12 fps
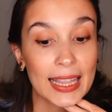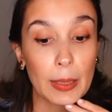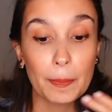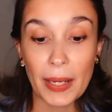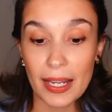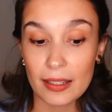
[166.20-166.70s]
The
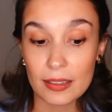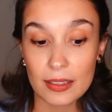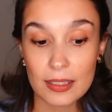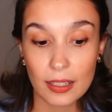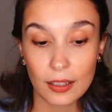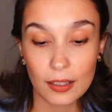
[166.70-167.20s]

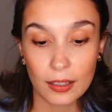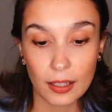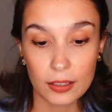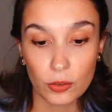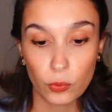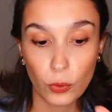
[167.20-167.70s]
pants are
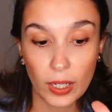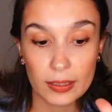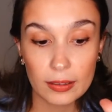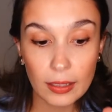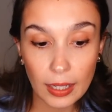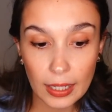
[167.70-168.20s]
kind of
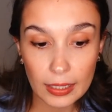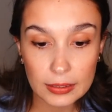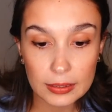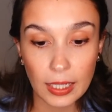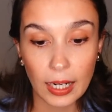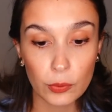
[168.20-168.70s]

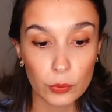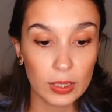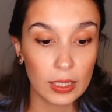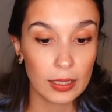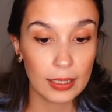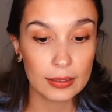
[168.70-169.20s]
wide-legged. I
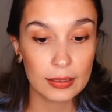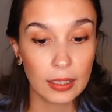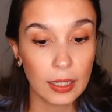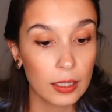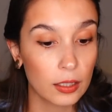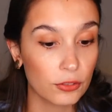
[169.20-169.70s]
really like the
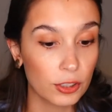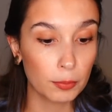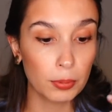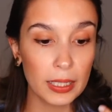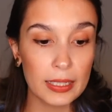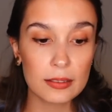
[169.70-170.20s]
cut of the
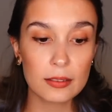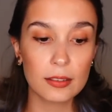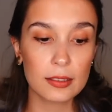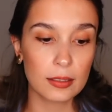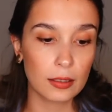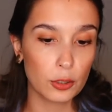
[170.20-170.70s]
blazer,
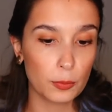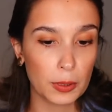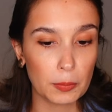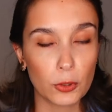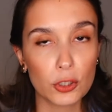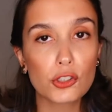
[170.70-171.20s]
it's a little
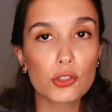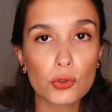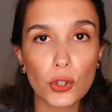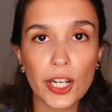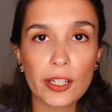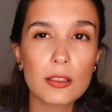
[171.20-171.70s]
bit more
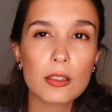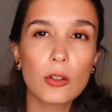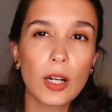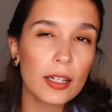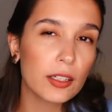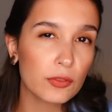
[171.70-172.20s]
straight, so
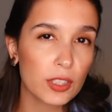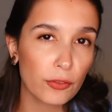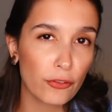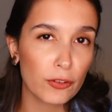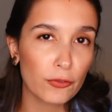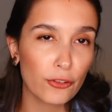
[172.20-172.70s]
kind of
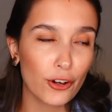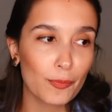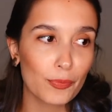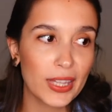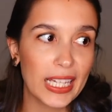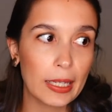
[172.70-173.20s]
different
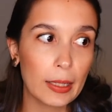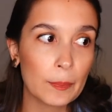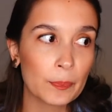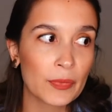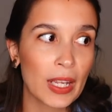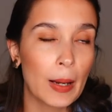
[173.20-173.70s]
from the
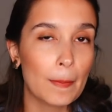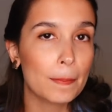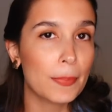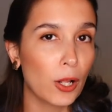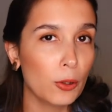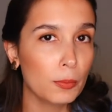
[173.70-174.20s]

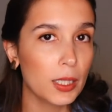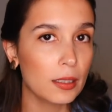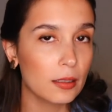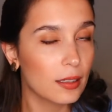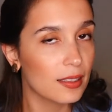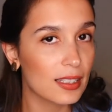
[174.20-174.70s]

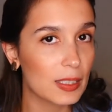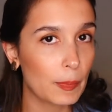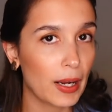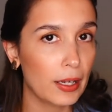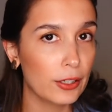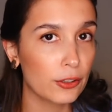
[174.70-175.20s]
Balmain
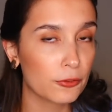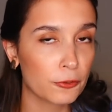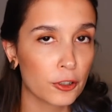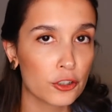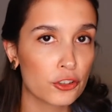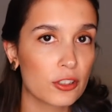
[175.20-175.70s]
inspired
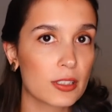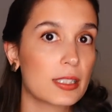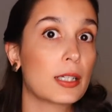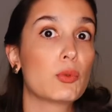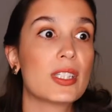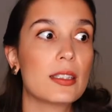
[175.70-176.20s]
versions
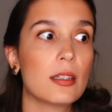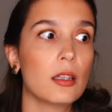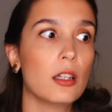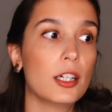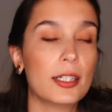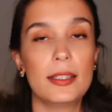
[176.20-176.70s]
that we see a
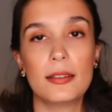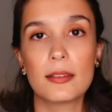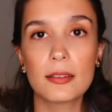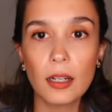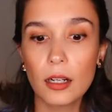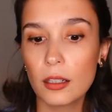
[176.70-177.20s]
lot in
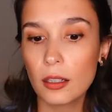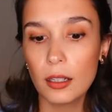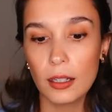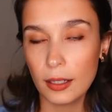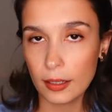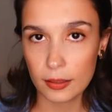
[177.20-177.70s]

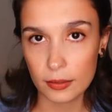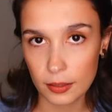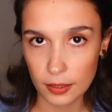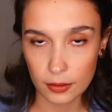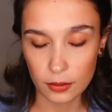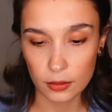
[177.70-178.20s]
Zara and
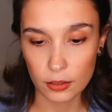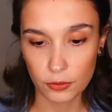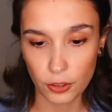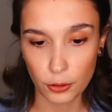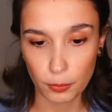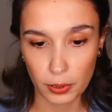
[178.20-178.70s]
in a lot of
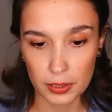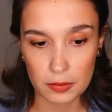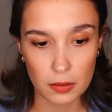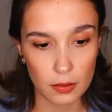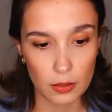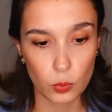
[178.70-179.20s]
other
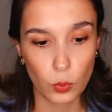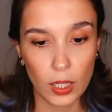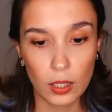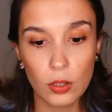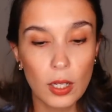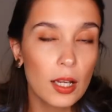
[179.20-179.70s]
places as
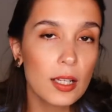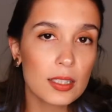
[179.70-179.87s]
well.